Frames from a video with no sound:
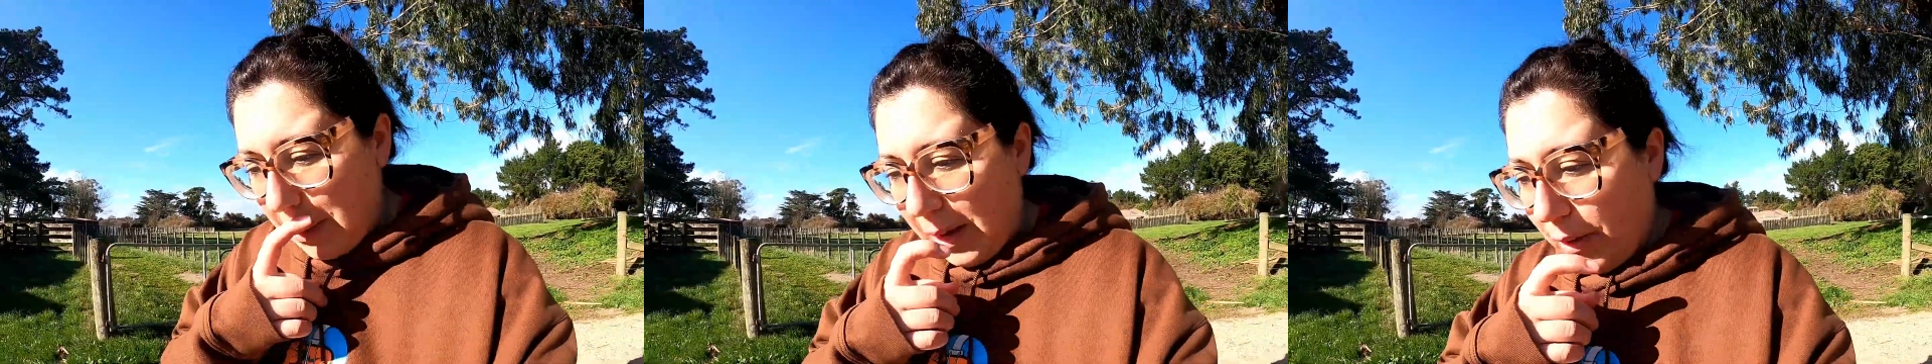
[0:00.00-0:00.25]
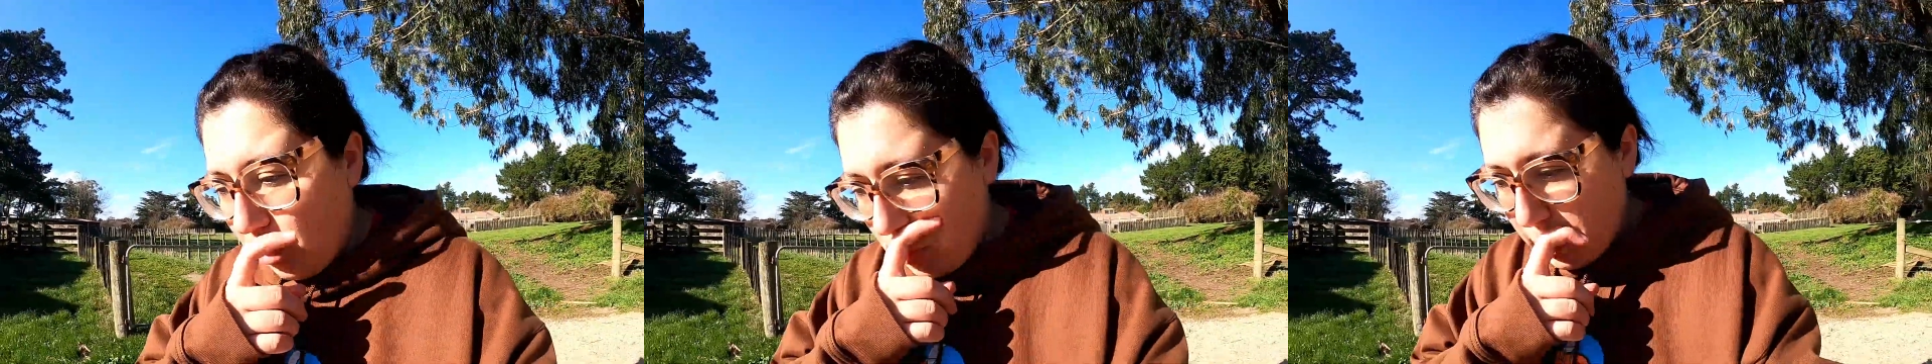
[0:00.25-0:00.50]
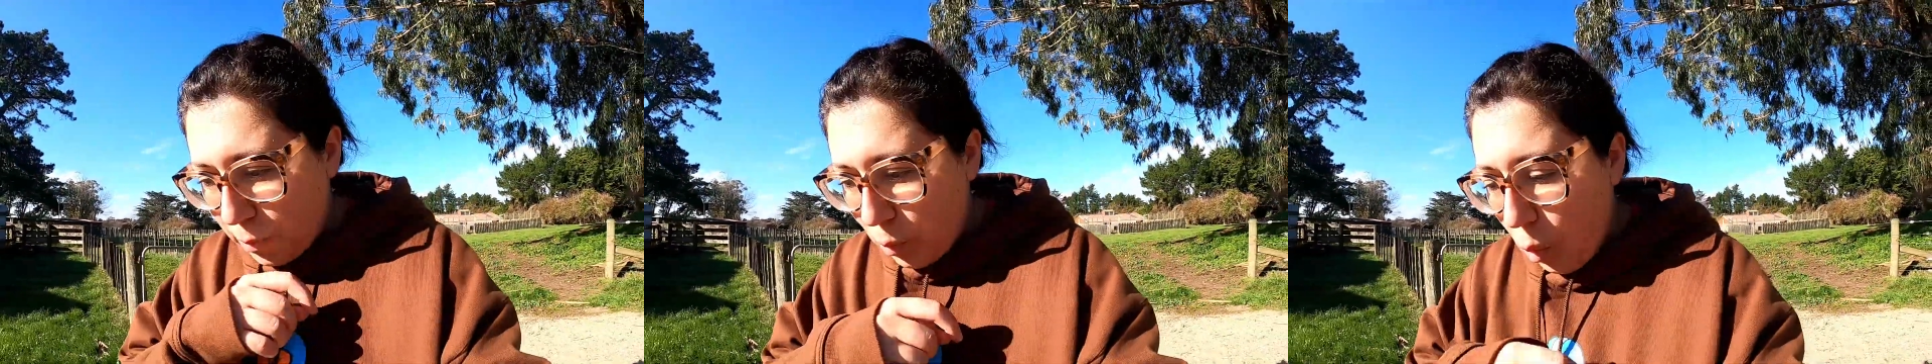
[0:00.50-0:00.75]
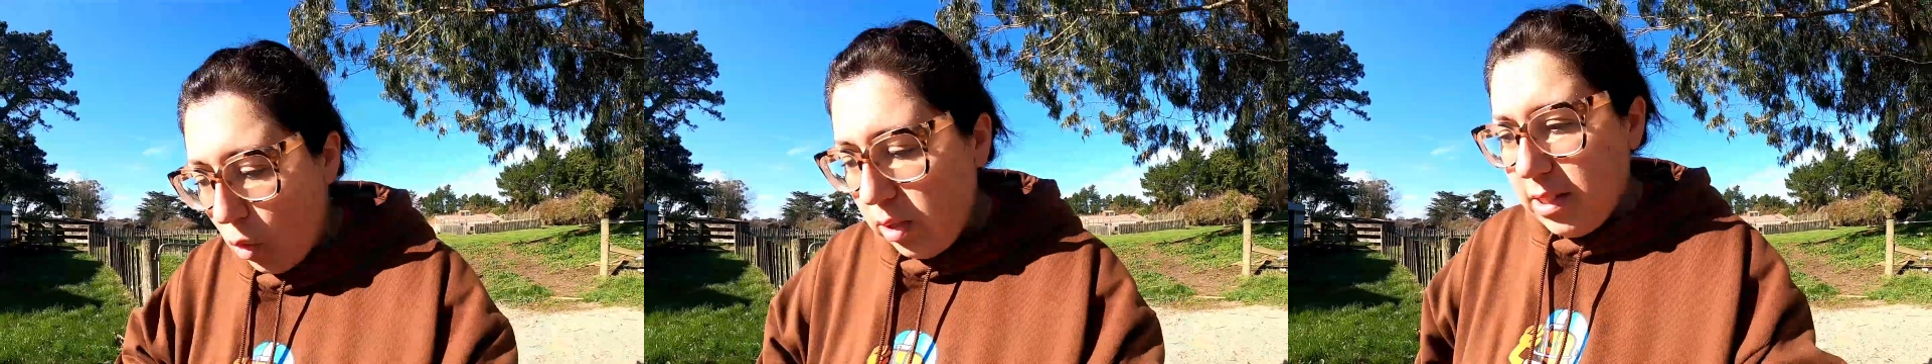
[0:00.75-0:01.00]
like on some
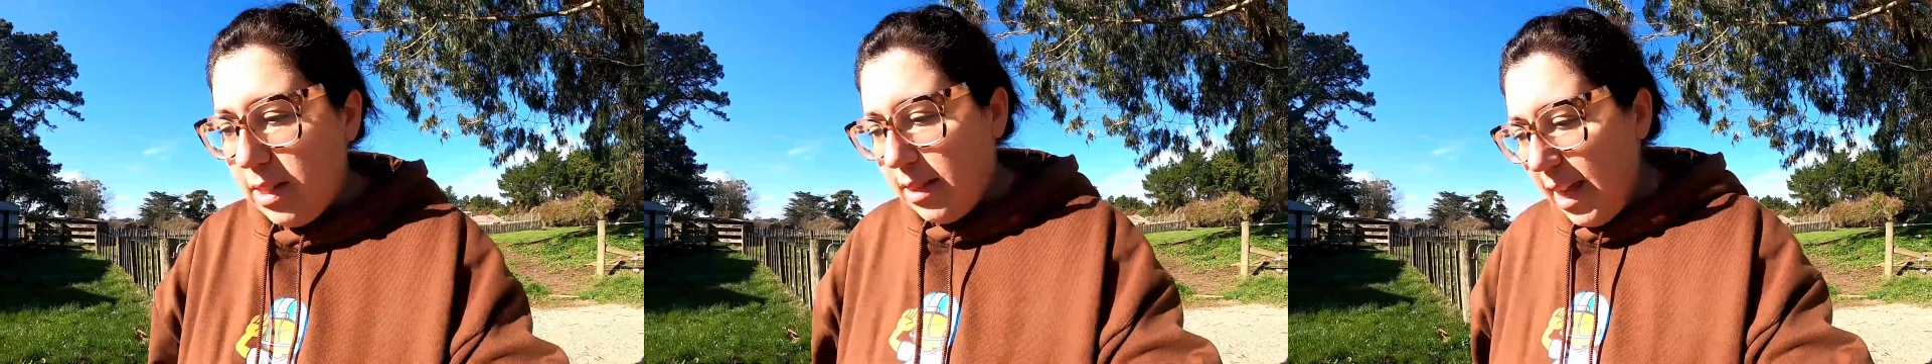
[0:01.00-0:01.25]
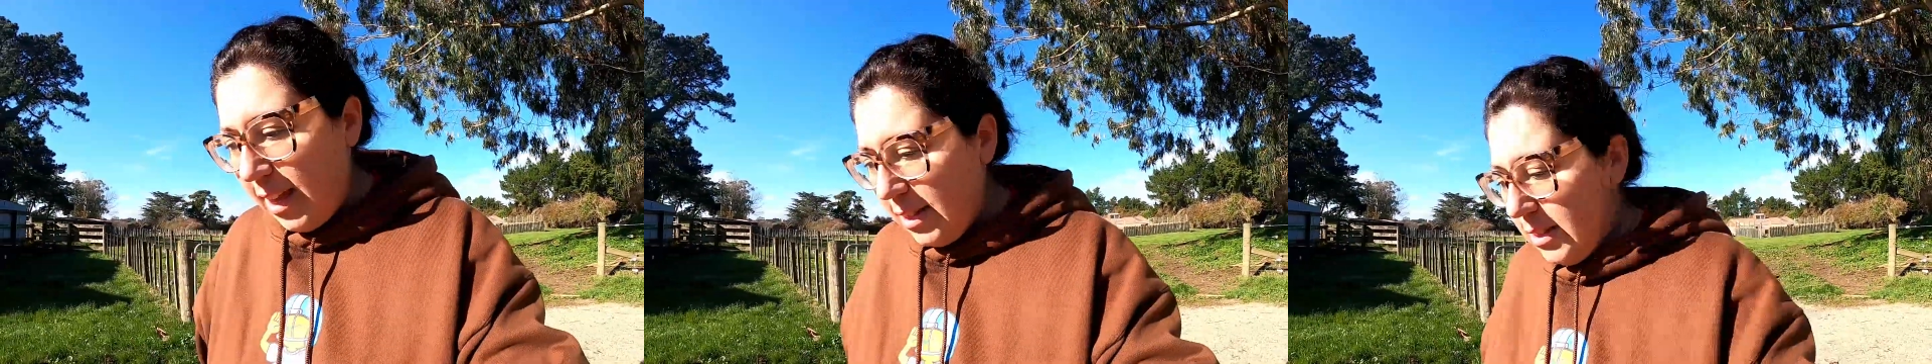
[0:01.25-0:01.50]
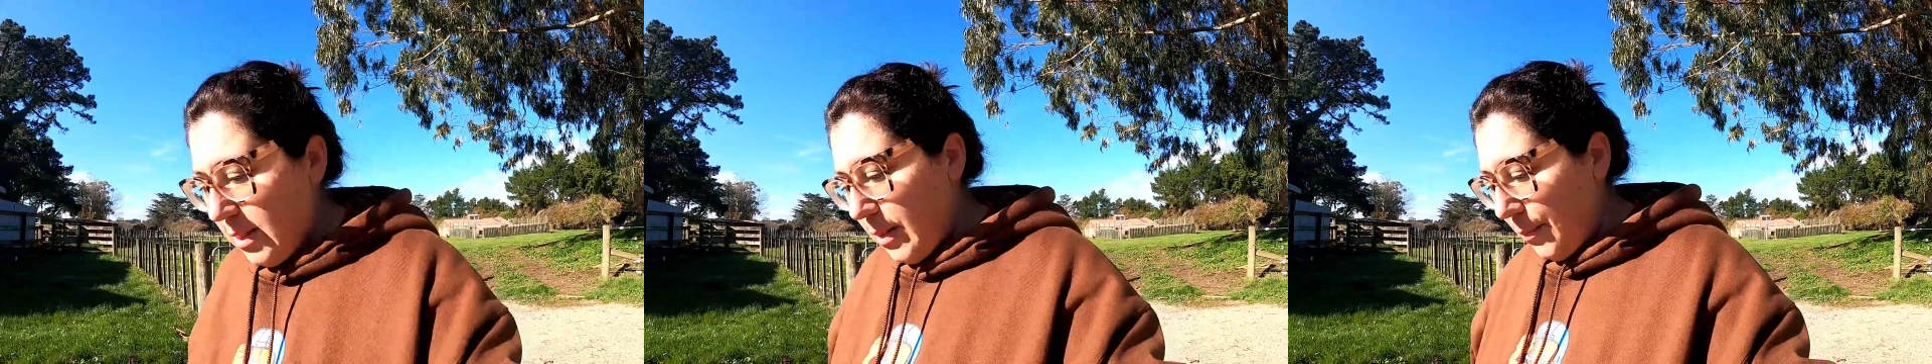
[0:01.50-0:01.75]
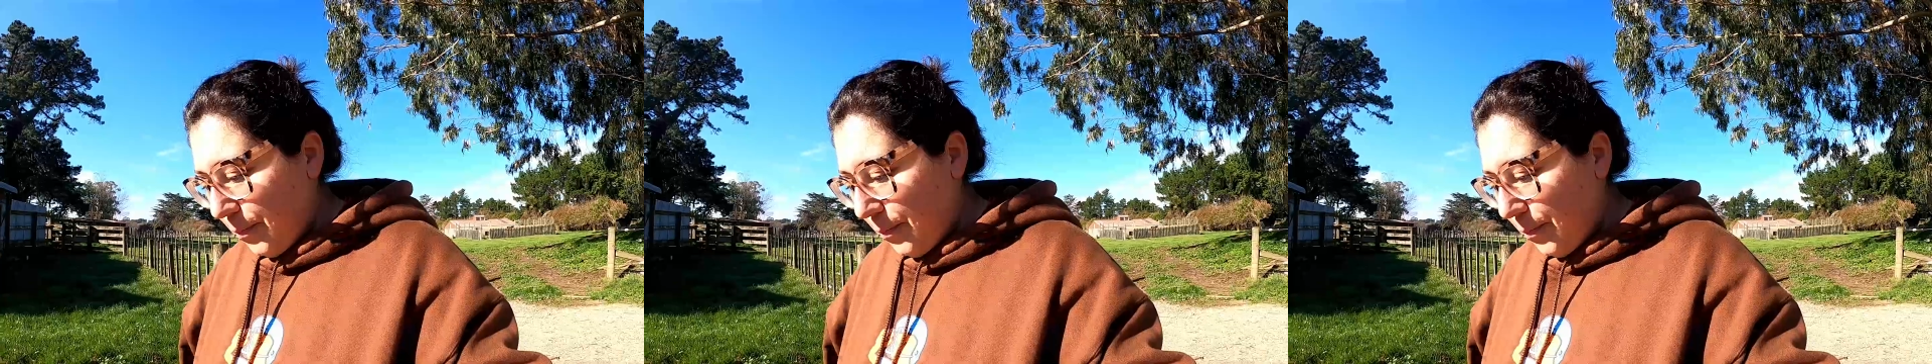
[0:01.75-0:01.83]
walks and things.